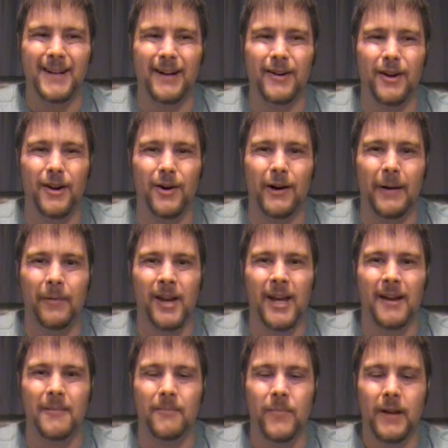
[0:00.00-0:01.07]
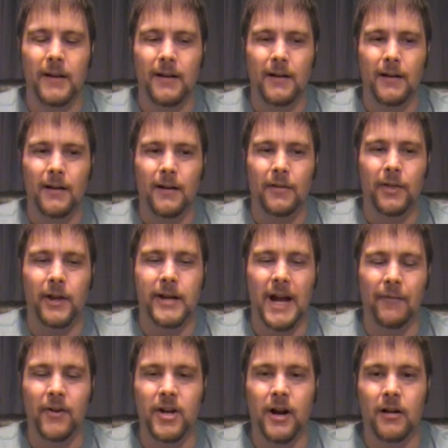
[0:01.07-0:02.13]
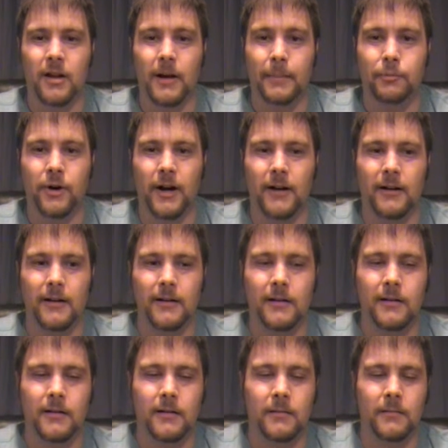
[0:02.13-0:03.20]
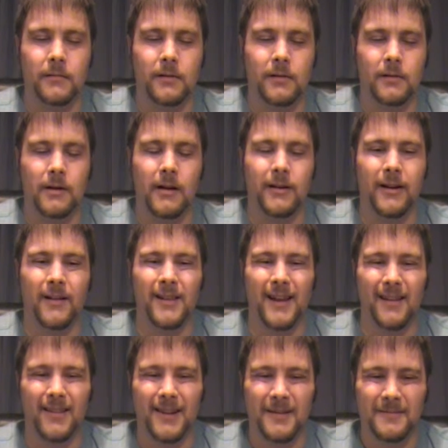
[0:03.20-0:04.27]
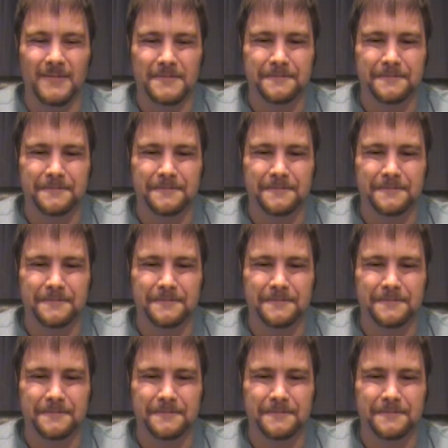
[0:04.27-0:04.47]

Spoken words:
No, I'm kidding. The Daffy Duck subplot doesn't exist.